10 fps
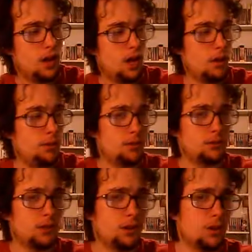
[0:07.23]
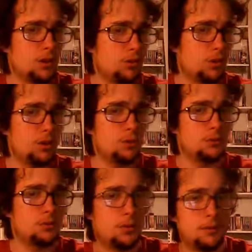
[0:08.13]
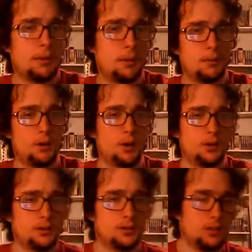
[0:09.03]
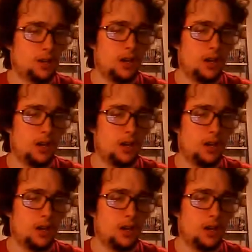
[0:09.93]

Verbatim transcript: Um, I was looking through some of my books,